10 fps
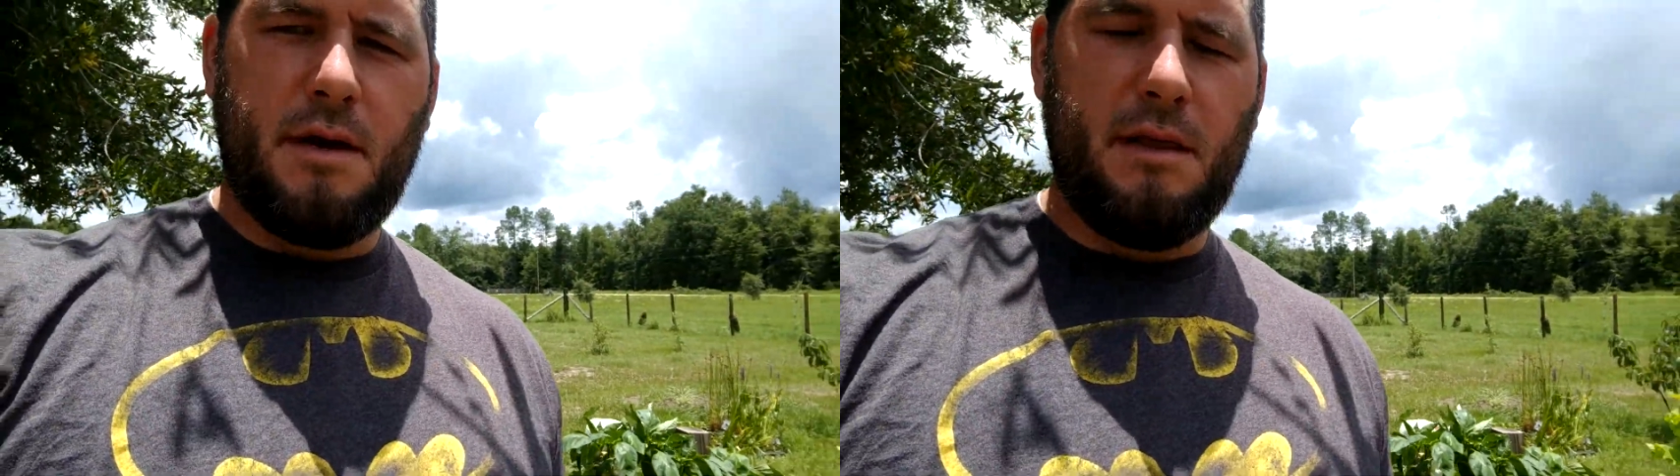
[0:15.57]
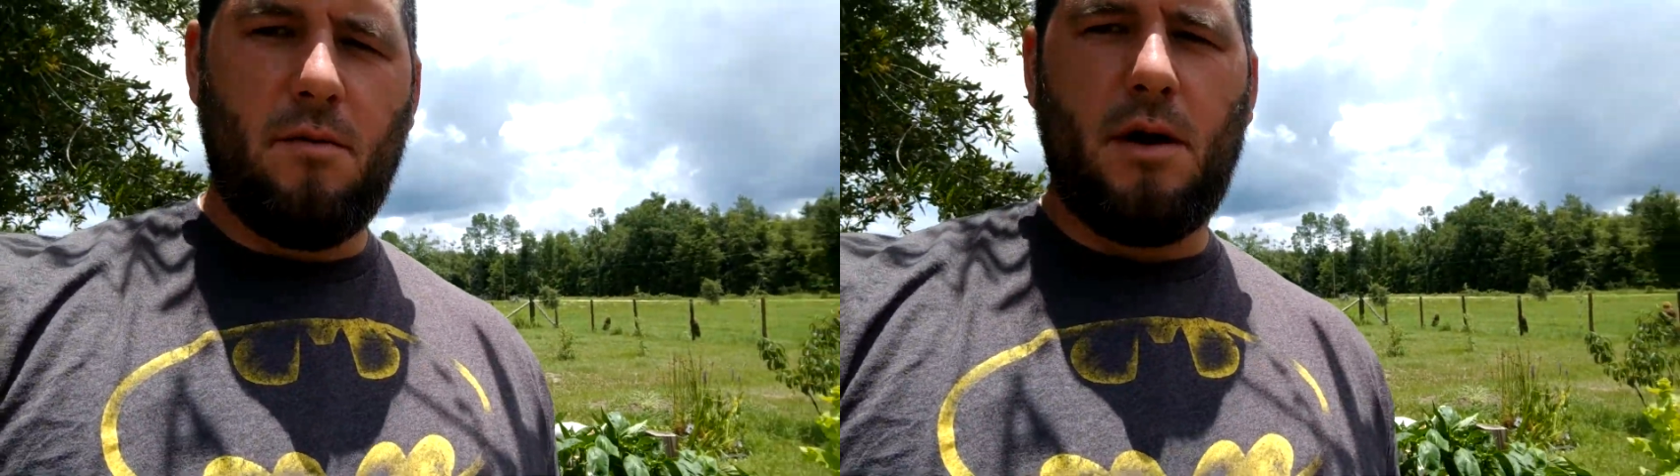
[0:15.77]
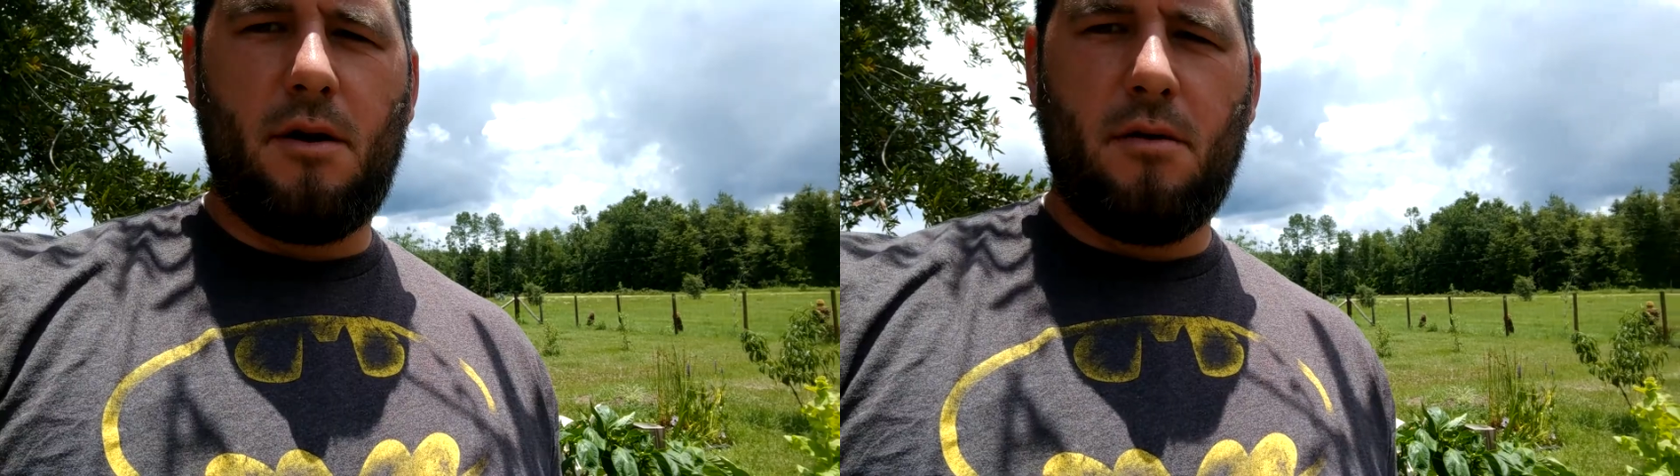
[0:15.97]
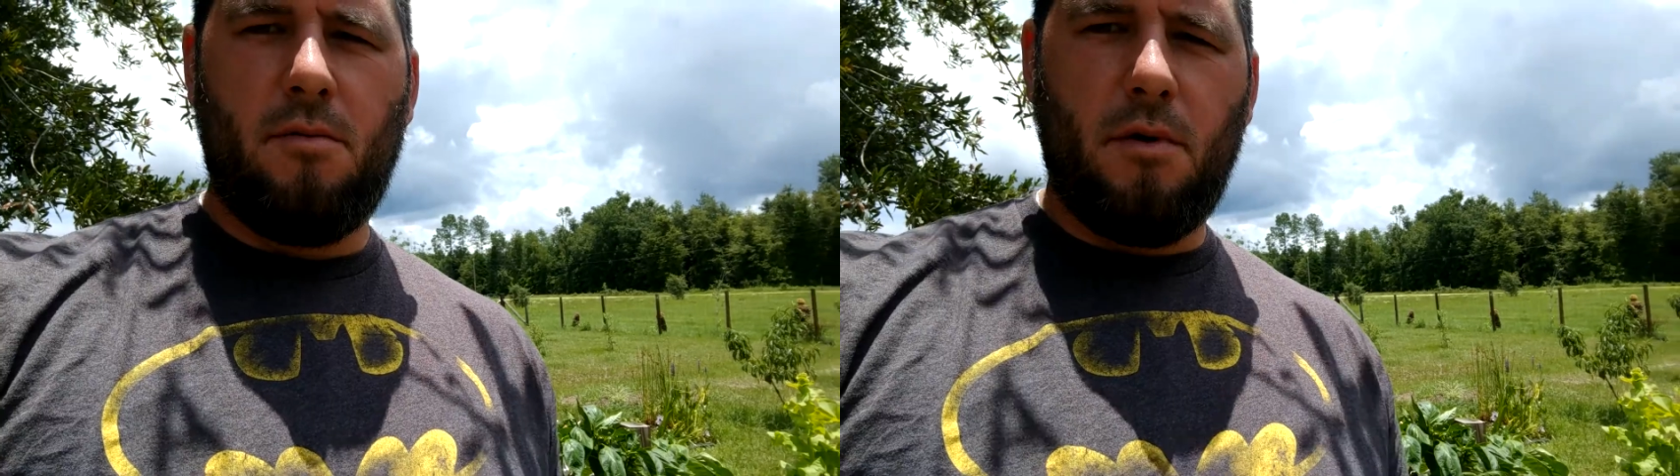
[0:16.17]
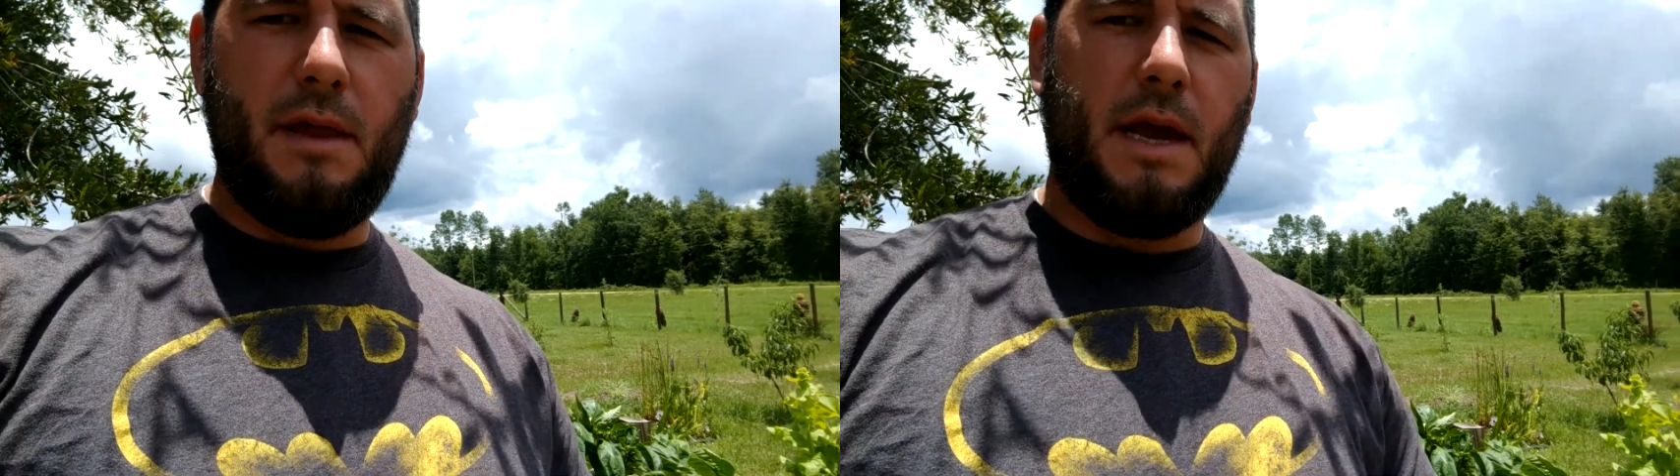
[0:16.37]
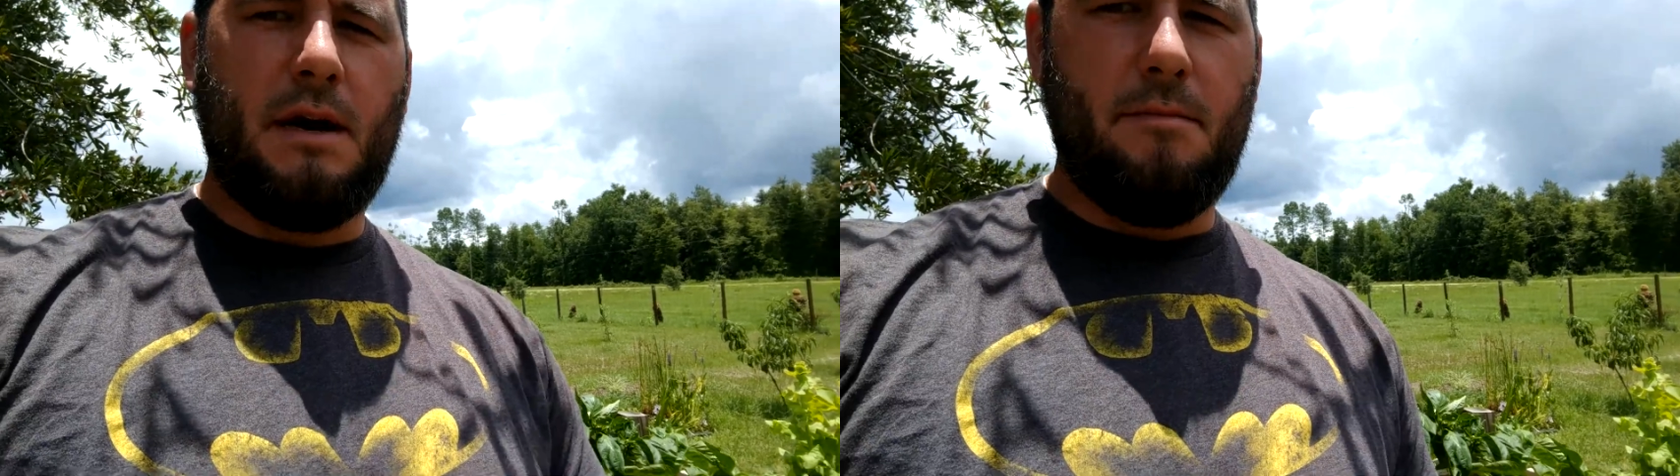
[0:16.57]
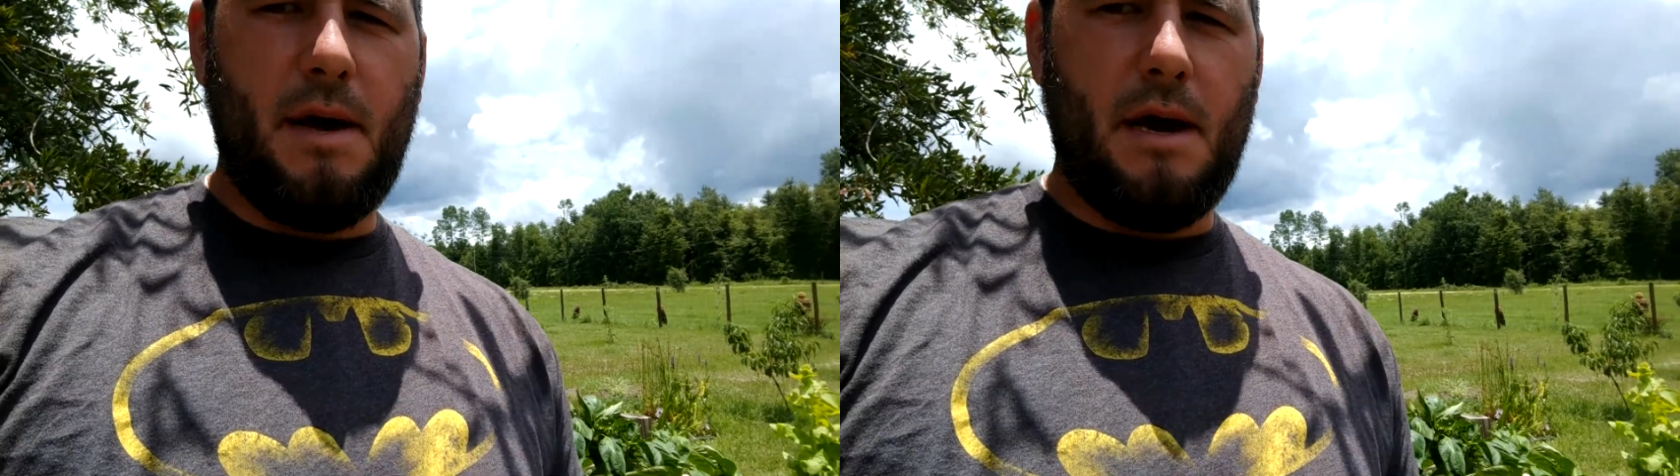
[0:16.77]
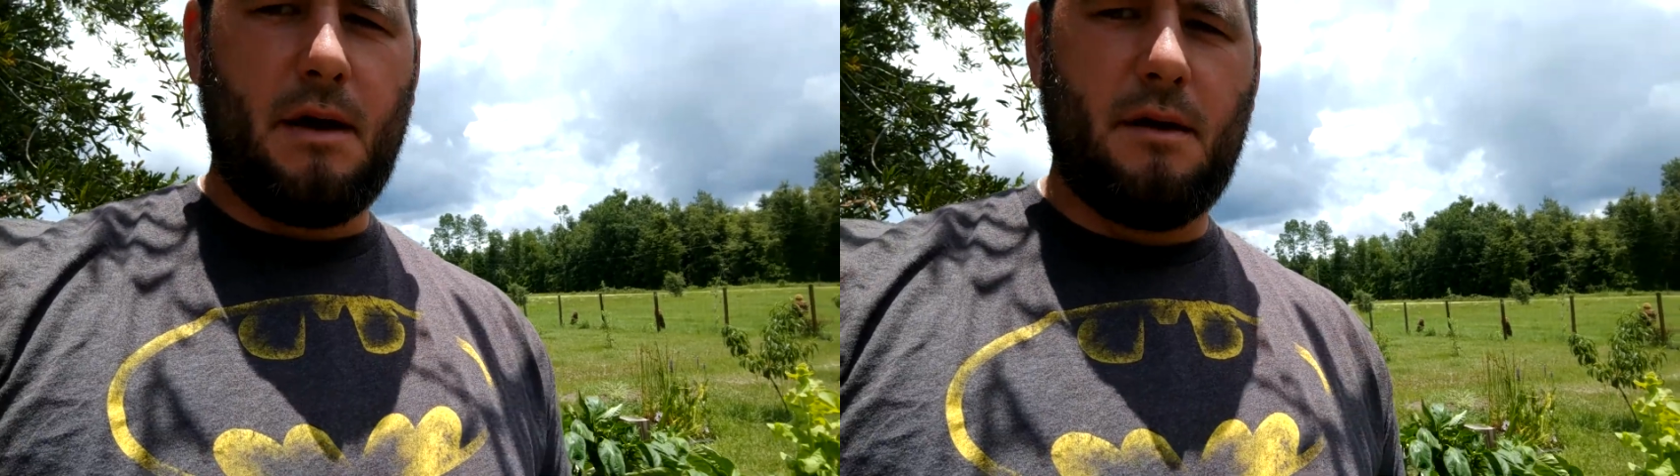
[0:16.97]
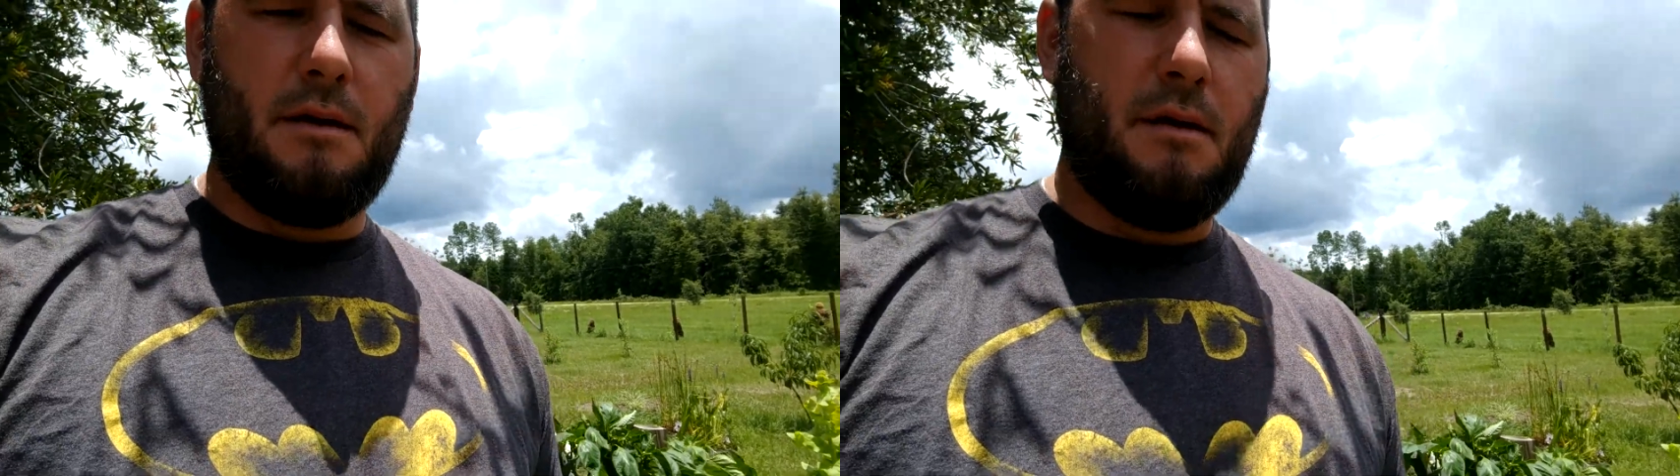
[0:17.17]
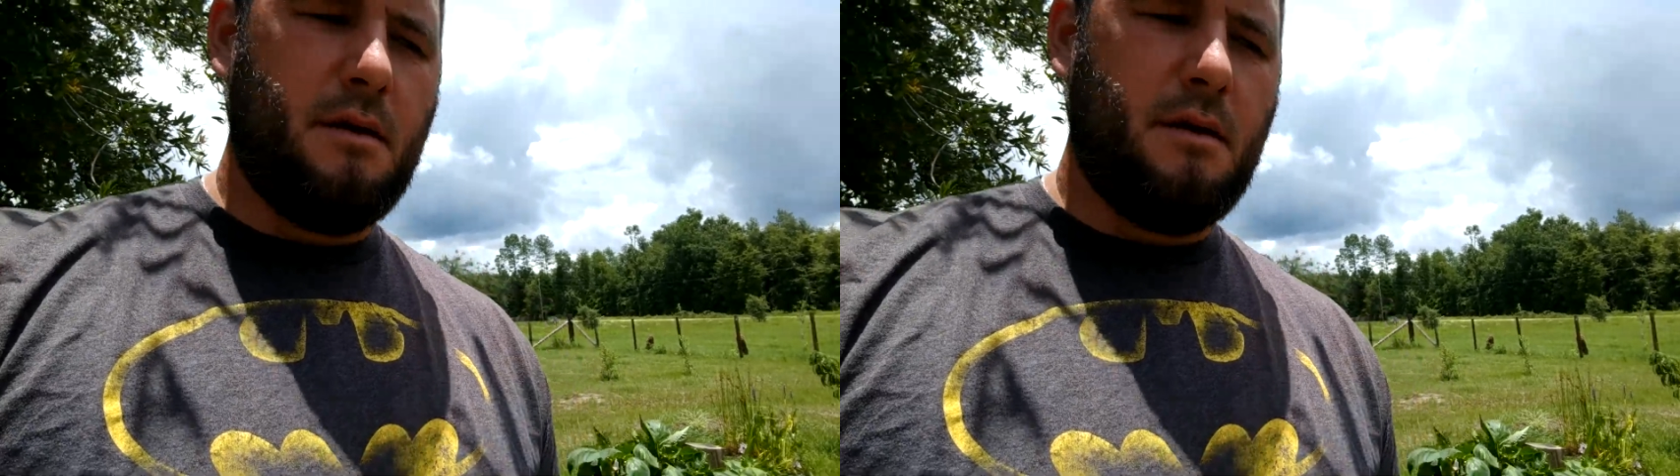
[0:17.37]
in the winter, will they come back?